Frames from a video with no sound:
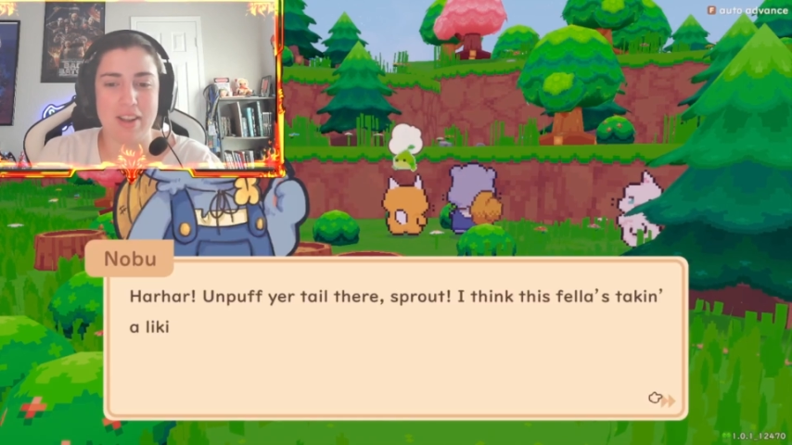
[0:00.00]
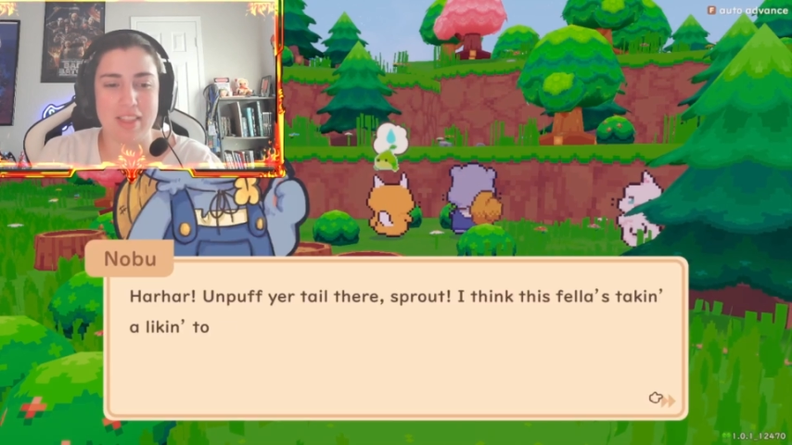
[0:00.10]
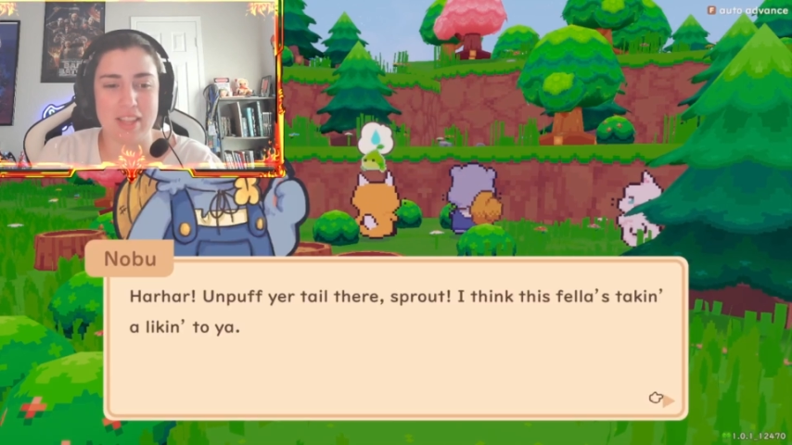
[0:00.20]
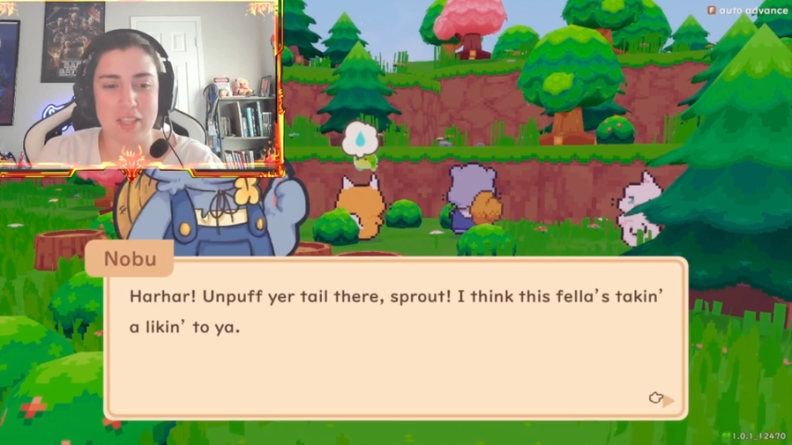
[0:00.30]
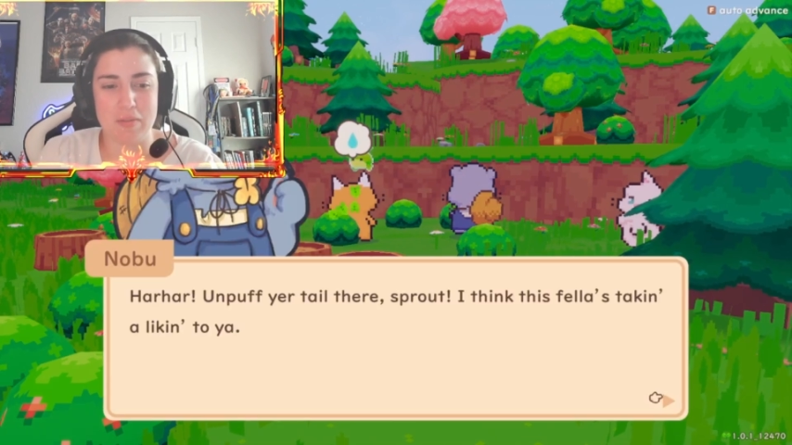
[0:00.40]
I
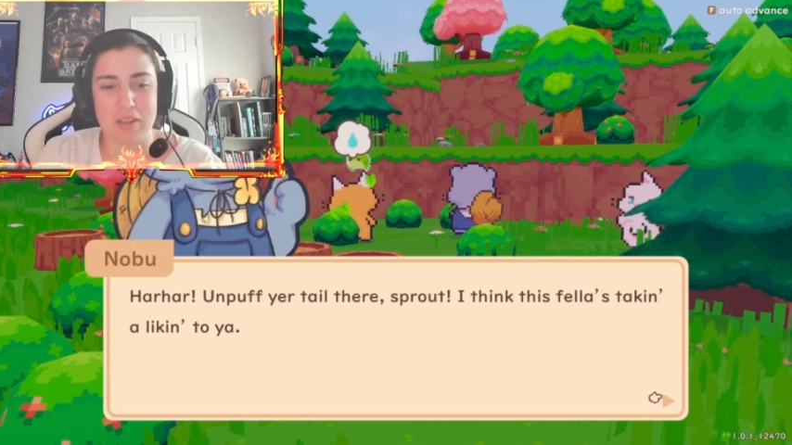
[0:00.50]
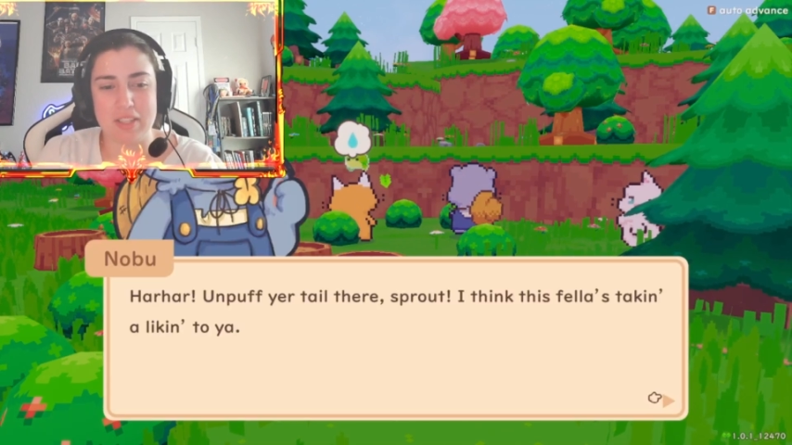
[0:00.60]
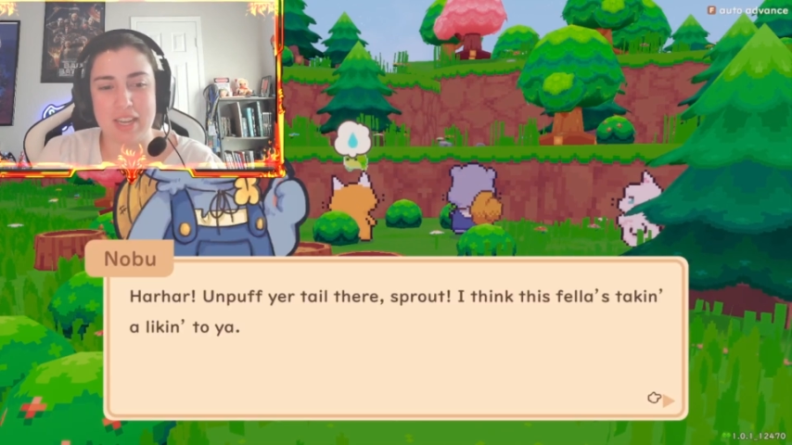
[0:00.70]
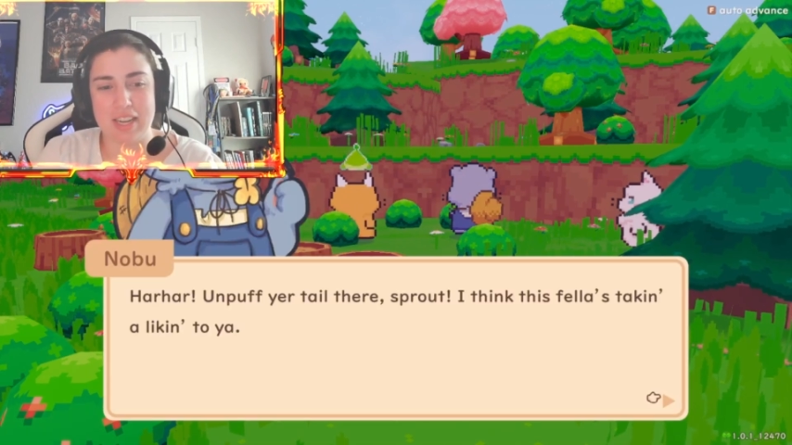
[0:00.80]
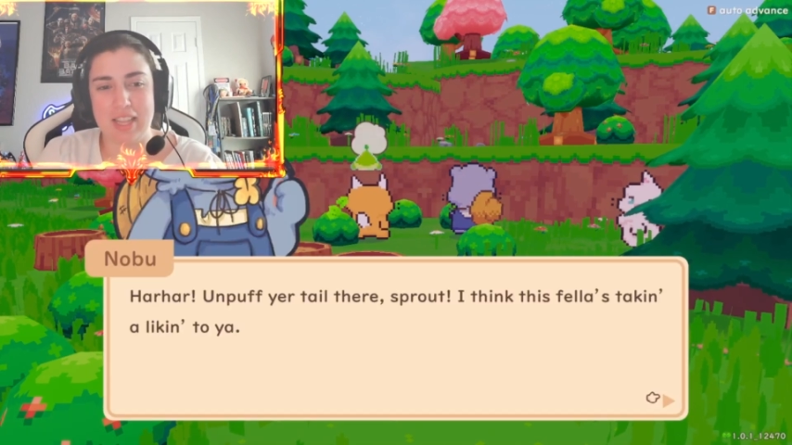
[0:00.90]
think this fellow's
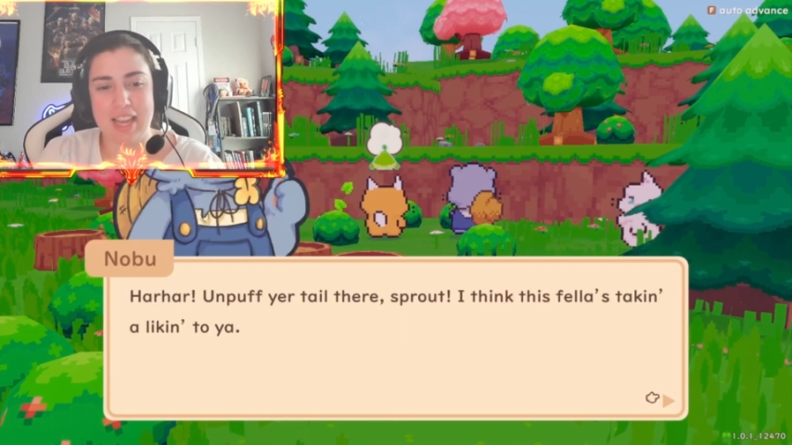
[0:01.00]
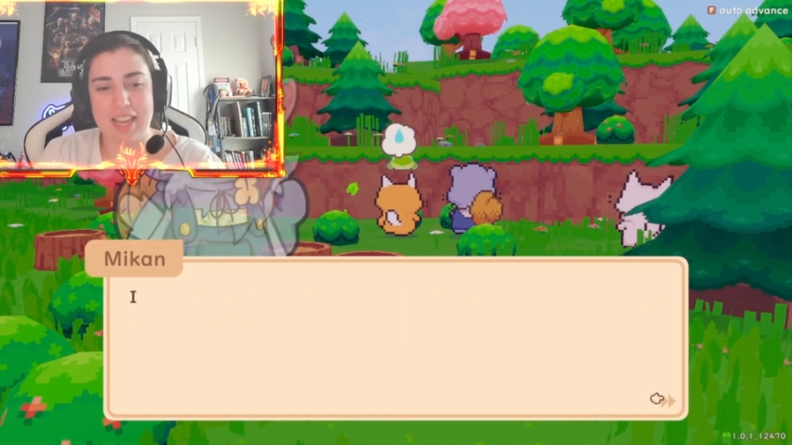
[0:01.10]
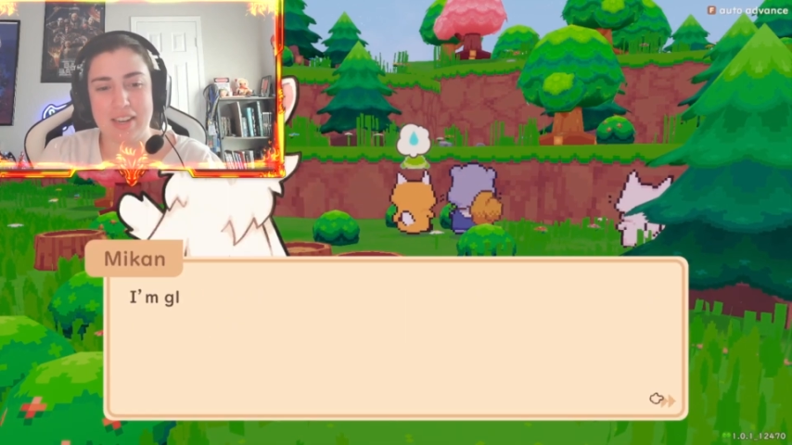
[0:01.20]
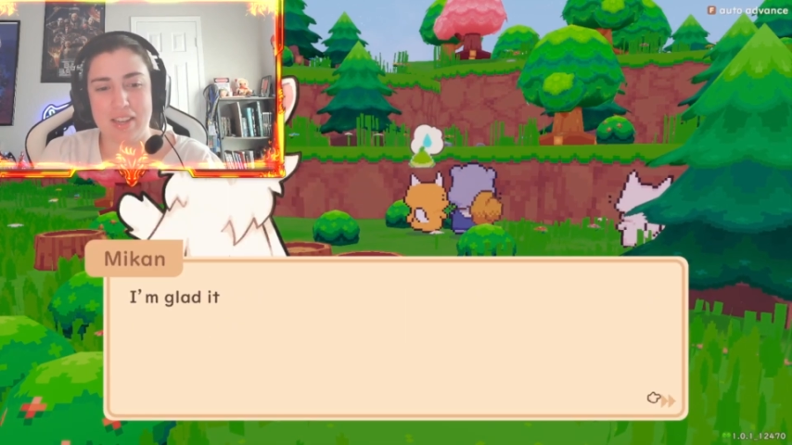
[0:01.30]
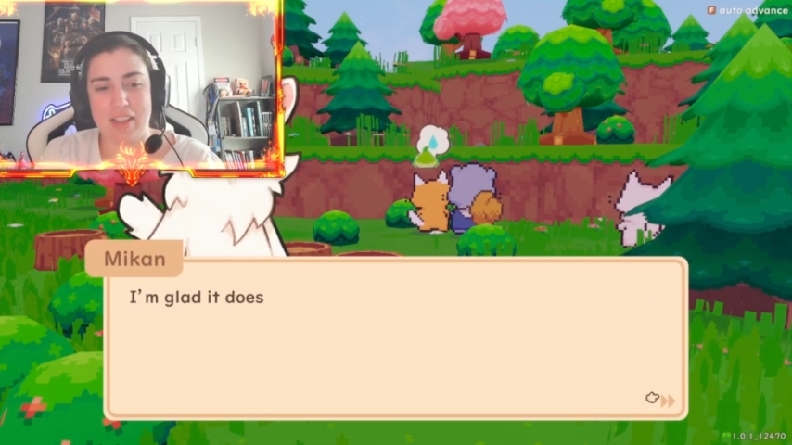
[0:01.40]
taking a
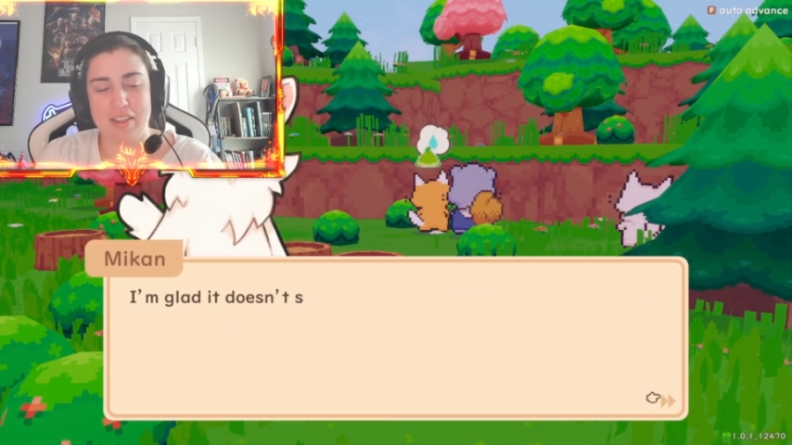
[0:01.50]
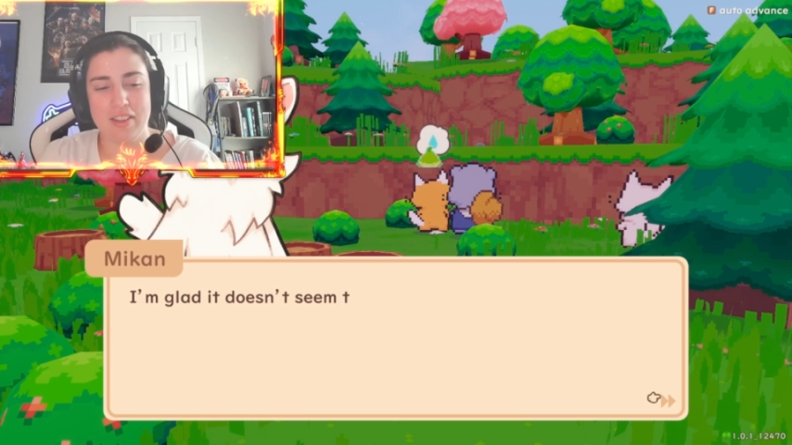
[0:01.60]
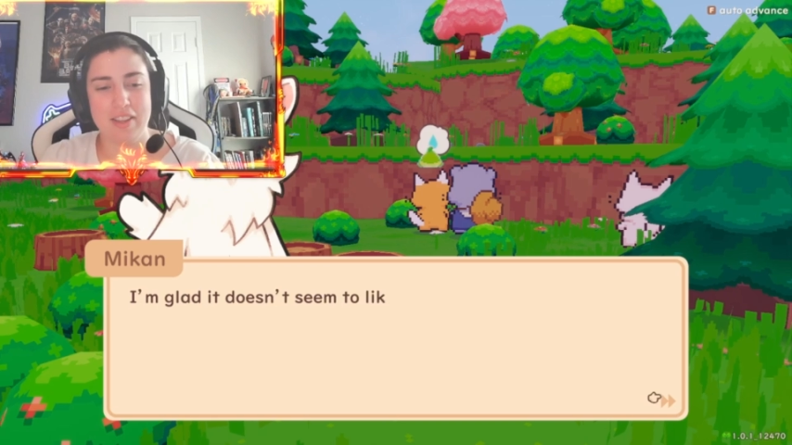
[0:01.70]
liking to you.